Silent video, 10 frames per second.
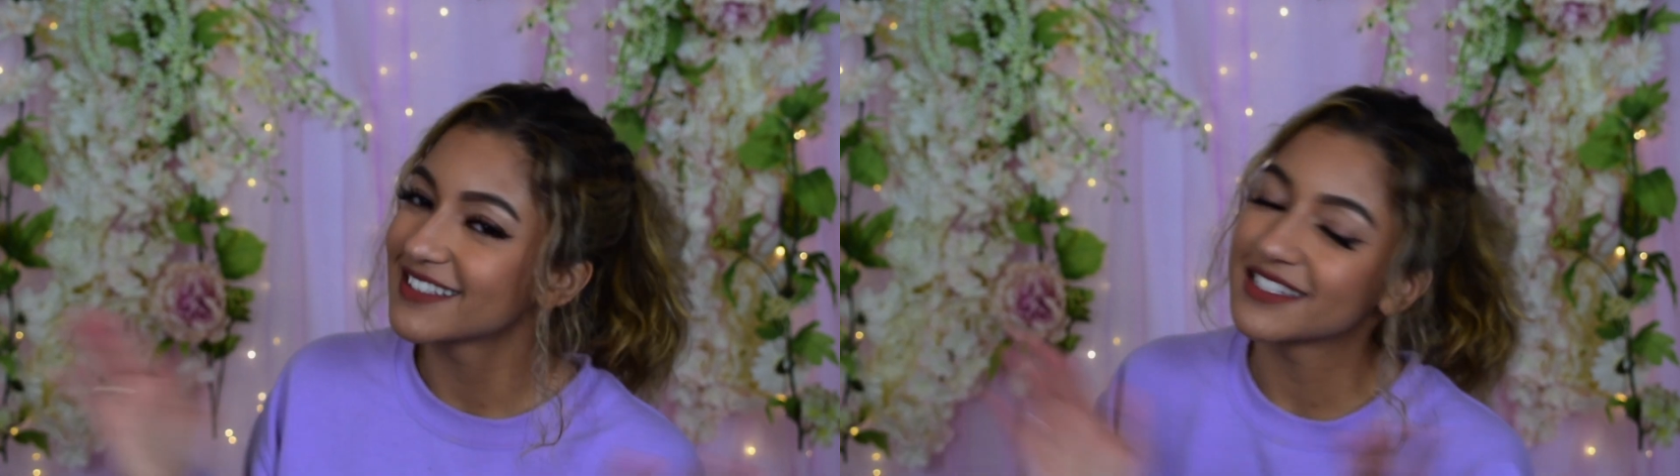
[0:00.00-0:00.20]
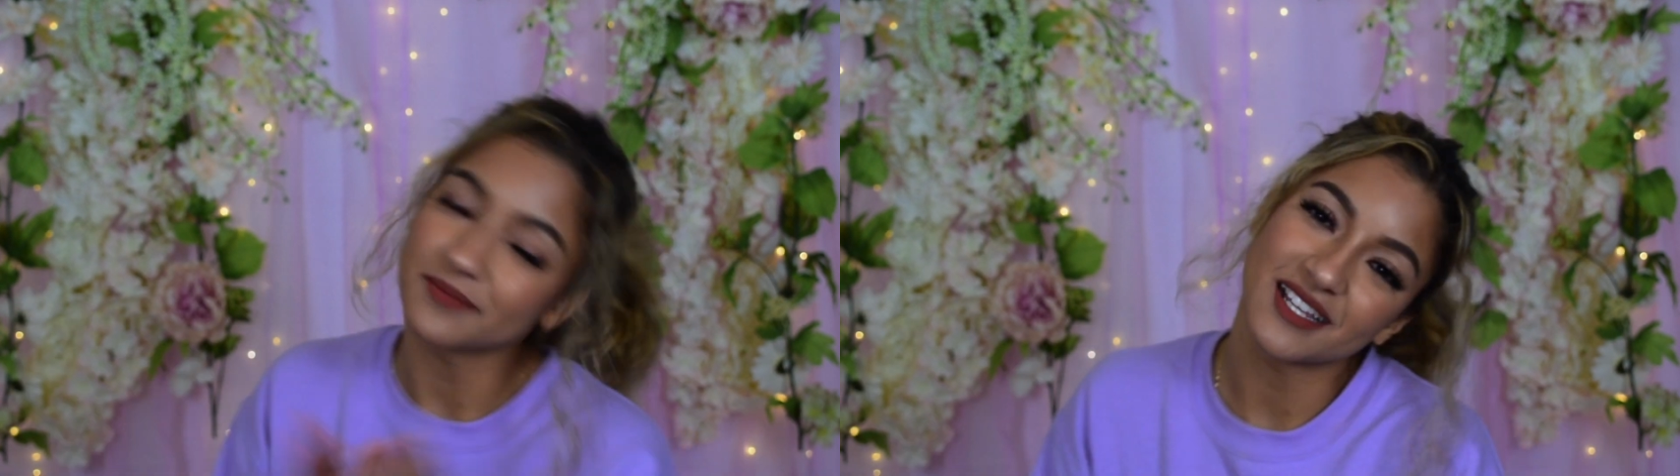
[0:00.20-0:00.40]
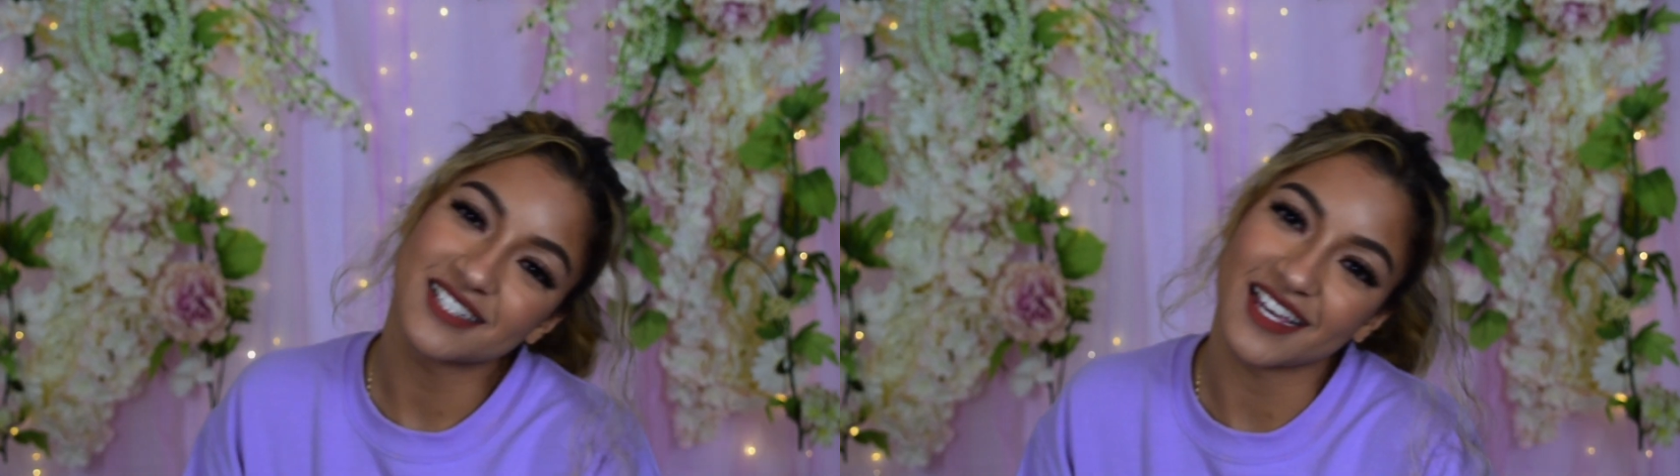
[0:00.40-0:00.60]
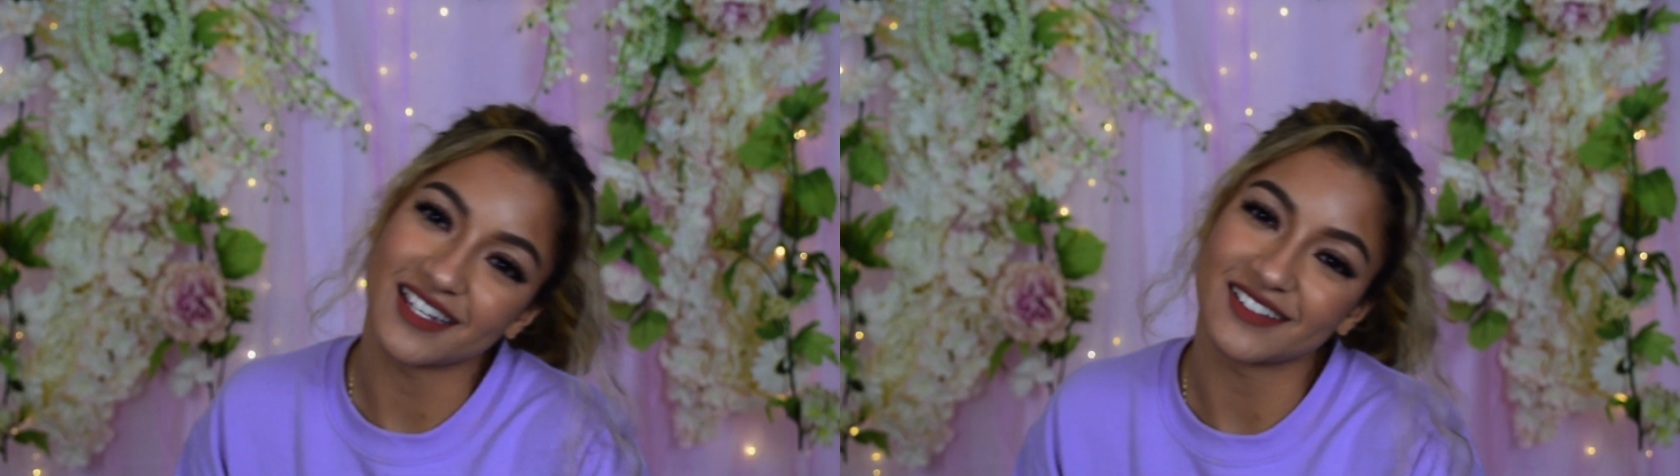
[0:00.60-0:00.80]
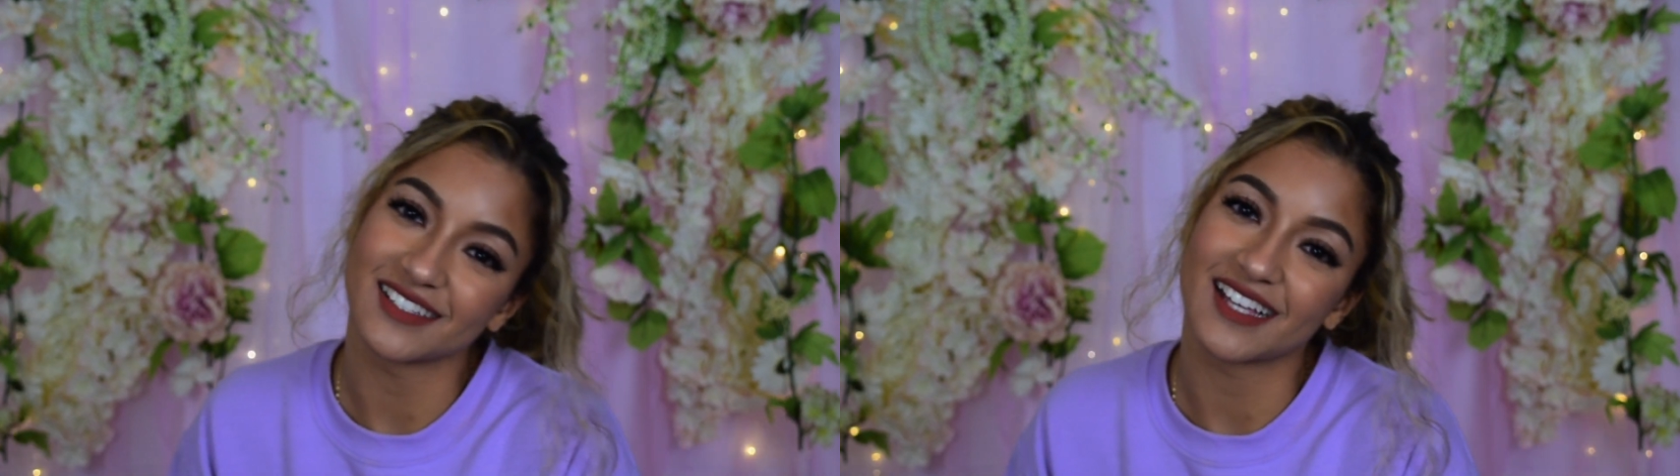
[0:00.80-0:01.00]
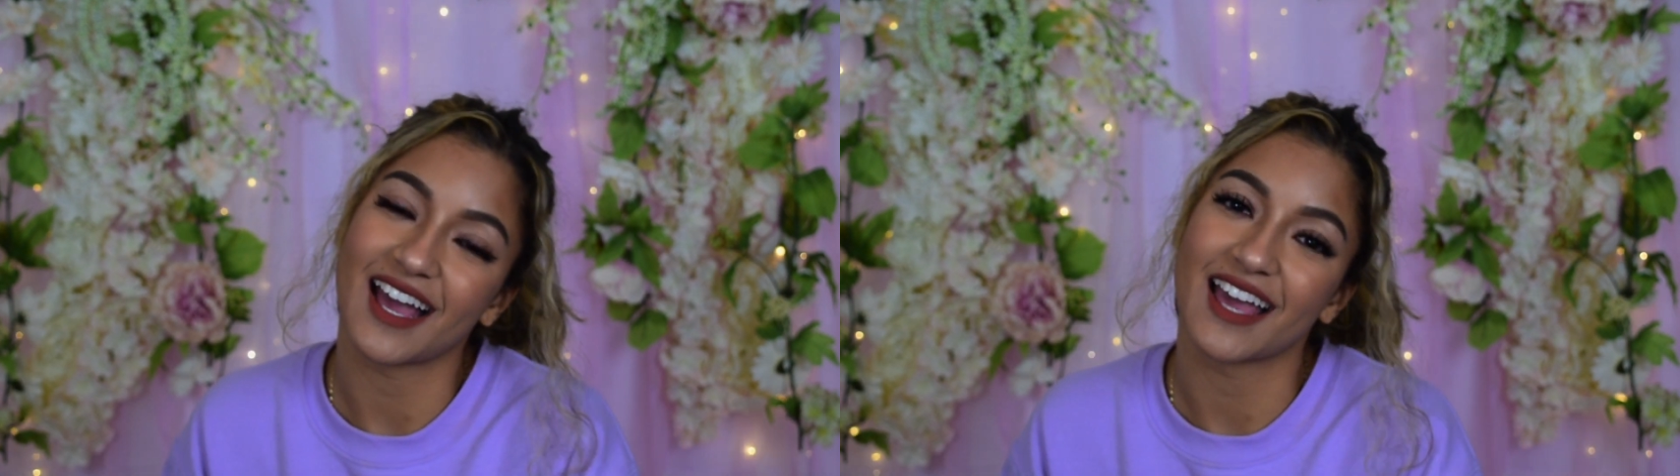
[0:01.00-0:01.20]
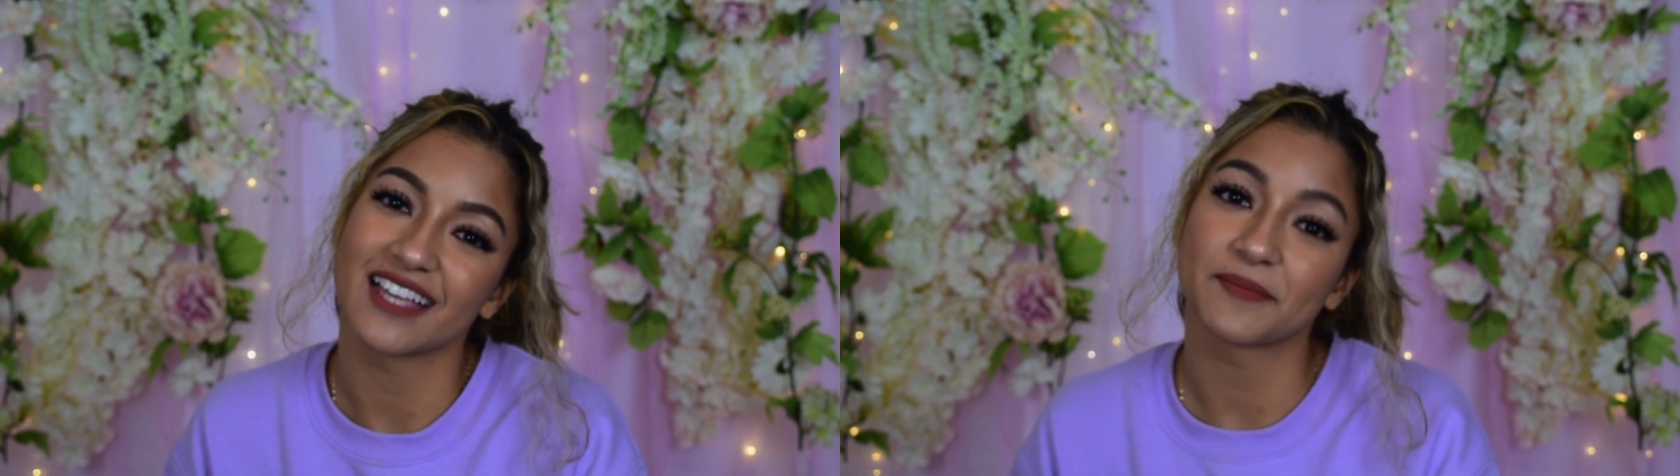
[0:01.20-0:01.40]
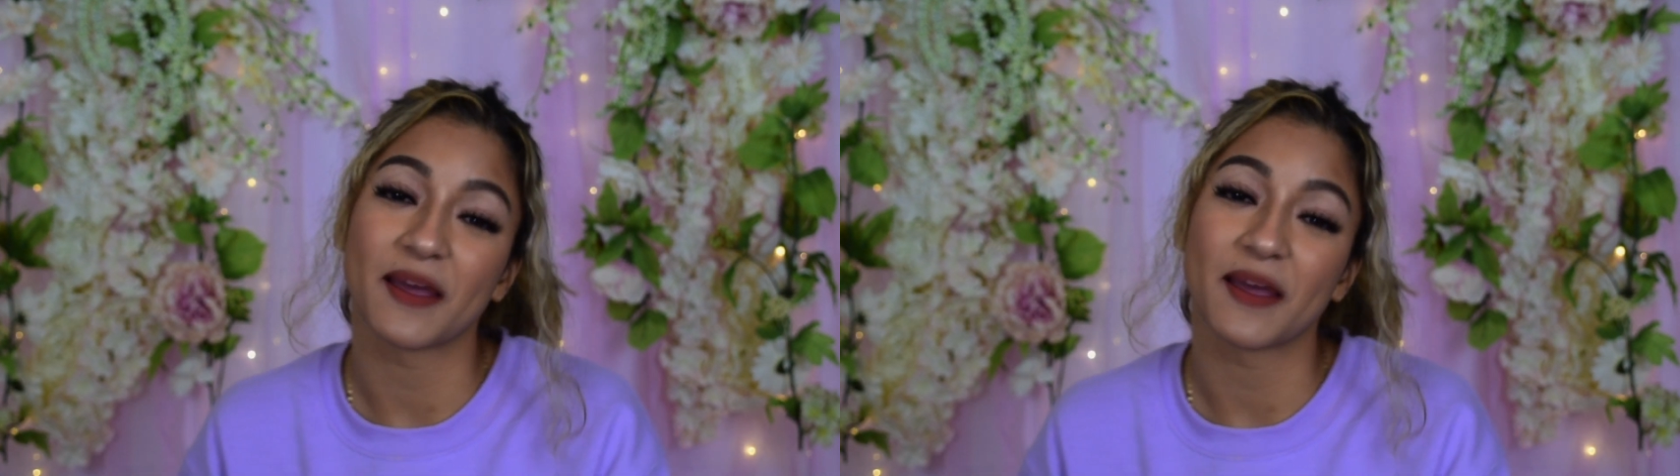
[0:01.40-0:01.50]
to my channel, guys.